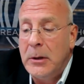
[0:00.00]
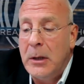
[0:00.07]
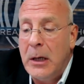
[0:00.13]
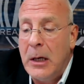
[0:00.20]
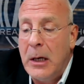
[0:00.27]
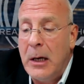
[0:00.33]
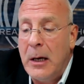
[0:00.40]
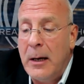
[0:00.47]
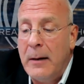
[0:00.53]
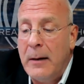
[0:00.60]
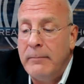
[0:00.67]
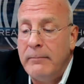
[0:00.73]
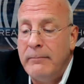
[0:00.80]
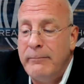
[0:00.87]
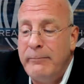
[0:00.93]

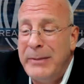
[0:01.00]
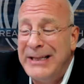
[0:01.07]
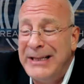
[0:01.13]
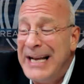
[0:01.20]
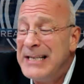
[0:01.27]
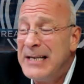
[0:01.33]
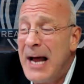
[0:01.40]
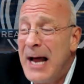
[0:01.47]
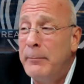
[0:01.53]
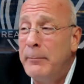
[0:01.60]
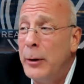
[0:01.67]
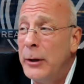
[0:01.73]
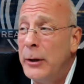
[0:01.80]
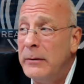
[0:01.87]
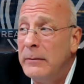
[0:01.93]
But they stopped
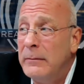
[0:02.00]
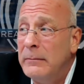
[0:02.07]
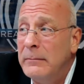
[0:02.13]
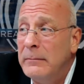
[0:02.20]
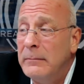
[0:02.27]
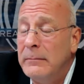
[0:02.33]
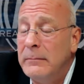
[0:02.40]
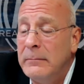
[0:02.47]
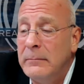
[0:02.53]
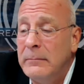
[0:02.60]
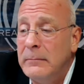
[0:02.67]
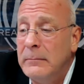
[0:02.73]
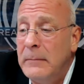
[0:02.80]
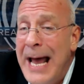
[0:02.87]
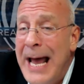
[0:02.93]
putting
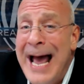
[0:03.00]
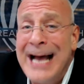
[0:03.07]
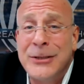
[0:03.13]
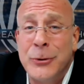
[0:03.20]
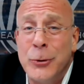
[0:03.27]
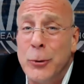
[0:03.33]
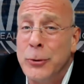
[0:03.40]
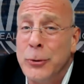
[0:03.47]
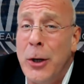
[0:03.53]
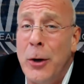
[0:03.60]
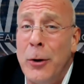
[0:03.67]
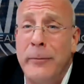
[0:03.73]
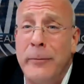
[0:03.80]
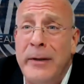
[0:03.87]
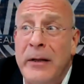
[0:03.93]
axles
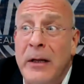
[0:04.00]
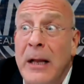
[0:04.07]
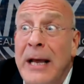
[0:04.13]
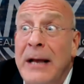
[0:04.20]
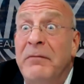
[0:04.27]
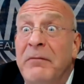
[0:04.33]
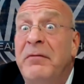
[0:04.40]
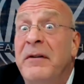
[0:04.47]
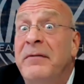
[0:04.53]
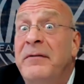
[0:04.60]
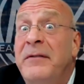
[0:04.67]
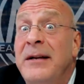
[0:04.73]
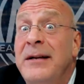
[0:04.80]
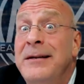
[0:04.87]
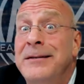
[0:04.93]
on them in the late
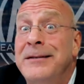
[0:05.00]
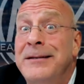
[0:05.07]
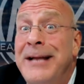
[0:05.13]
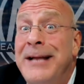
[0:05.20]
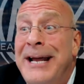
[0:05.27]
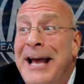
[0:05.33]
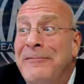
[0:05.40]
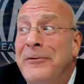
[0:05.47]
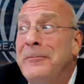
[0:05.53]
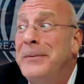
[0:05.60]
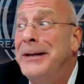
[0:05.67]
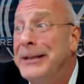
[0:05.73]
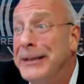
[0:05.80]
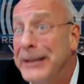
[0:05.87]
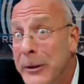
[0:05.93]
50s. They haven't
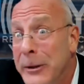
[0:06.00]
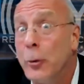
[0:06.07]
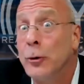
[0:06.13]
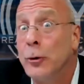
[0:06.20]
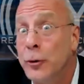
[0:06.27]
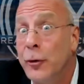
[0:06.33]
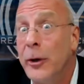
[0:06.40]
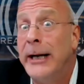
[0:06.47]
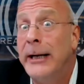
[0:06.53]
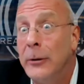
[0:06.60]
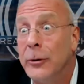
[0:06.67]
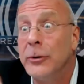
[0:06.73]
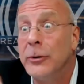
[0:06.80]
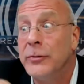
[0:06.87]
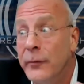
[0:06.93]
been little
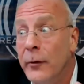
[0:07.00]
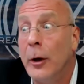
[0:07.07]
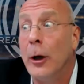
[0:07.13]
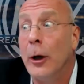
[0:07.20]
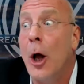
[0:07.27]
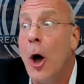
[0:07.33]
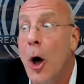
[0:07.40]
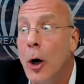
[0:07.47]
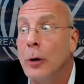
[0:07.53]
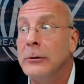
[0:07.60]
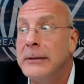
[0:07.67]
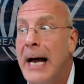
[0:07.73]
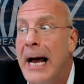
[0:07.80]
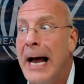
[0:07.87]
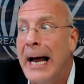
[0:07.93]
trailers for a long
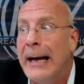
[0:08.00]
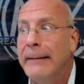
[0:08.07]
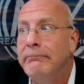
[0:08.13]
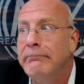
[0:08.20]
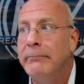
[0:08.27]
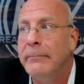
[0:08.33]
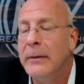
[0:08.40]
time.